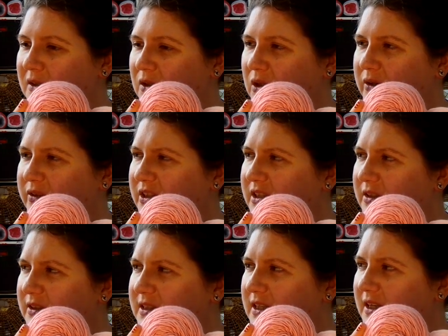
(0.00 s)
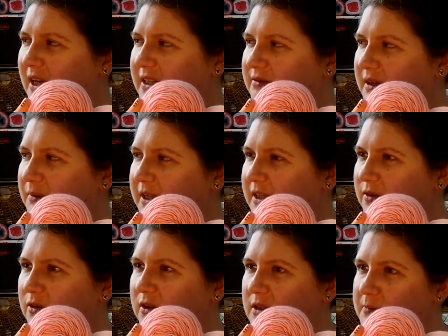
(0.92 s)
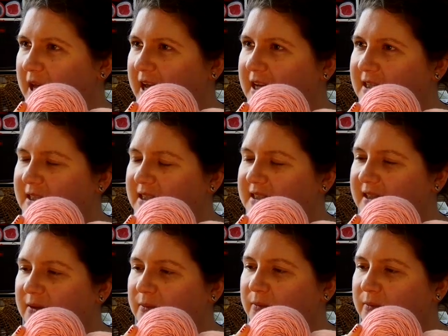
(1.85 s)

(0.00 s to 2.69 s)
I've just noticed the light's really weird. It all looks a bit hazy, doesn't it?